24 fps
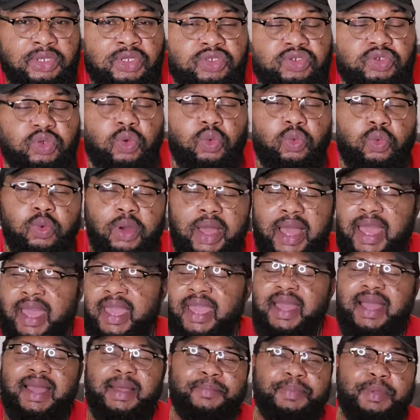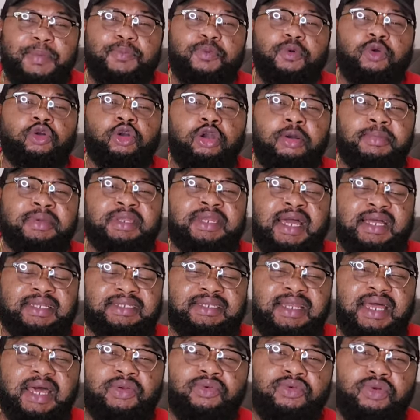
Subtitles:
So why are people coming out now